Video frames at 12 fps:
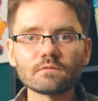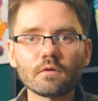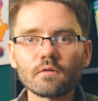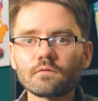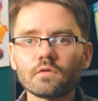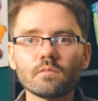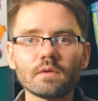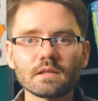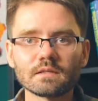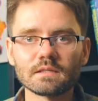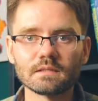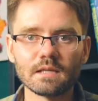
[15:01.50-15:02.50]
for a few
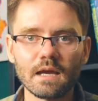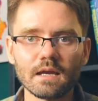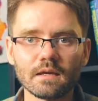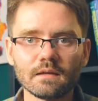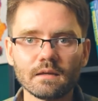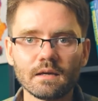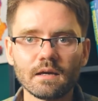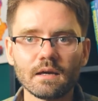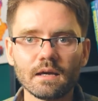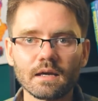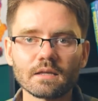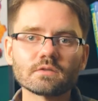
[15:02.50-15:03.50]
minutes a day.
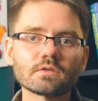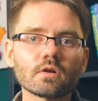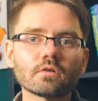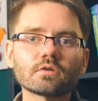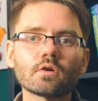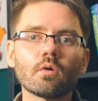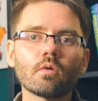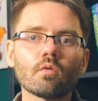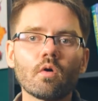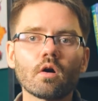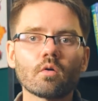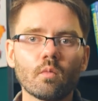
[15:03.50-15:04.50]
It can start to go a
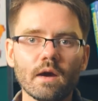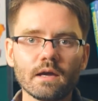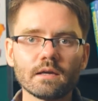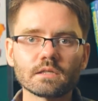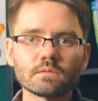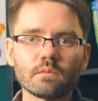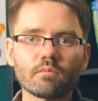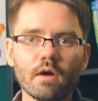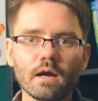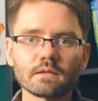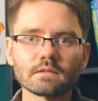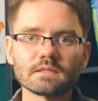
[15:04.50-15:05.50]
long way as we
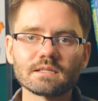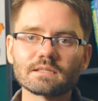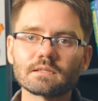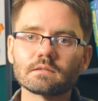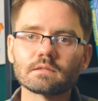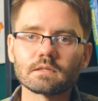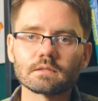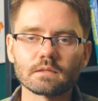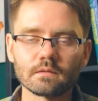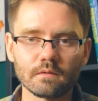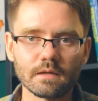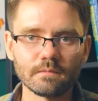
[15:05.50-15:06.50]
practice this
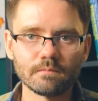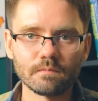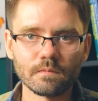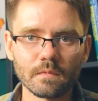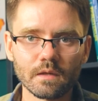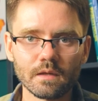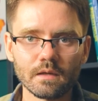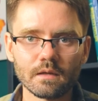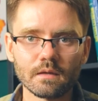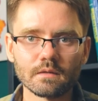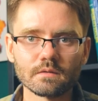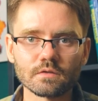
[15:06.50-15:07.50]
consistently.
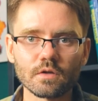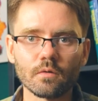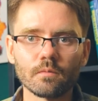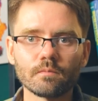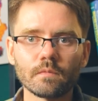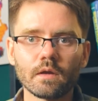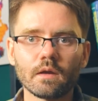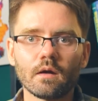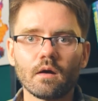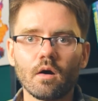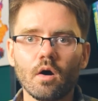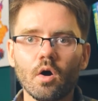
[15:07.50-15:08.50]
So
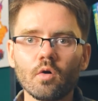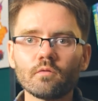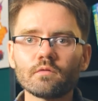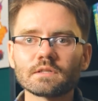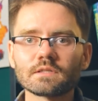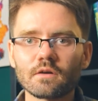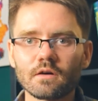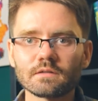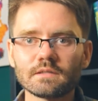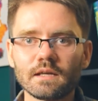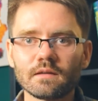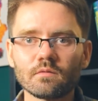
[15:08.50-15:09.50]
all of this
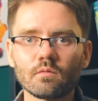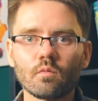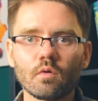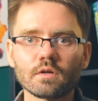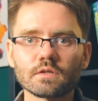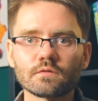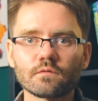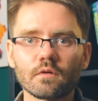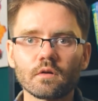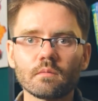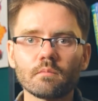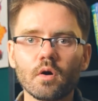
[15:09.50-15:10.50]
content was
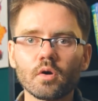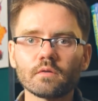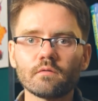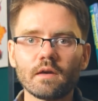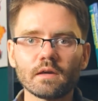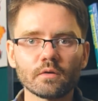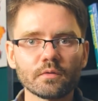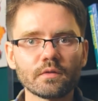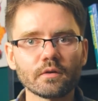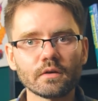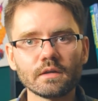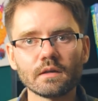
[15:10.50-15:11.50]
from Polyvagal
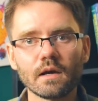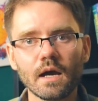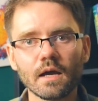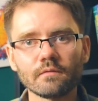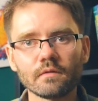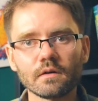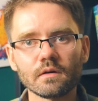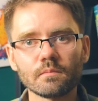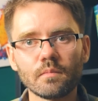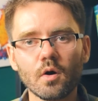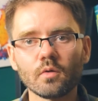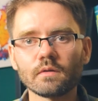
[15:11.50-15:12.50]
Theory. I have a
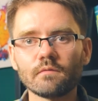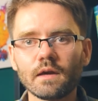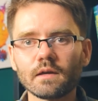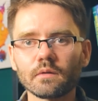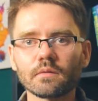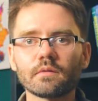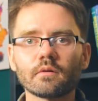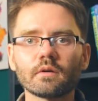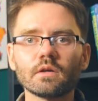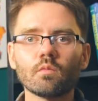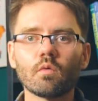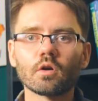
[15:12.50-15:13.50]
Polyvagal
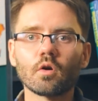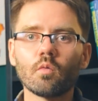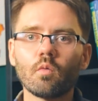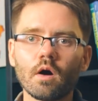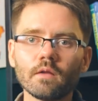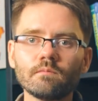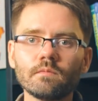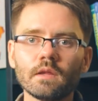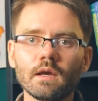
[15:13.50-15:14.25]
Theory 101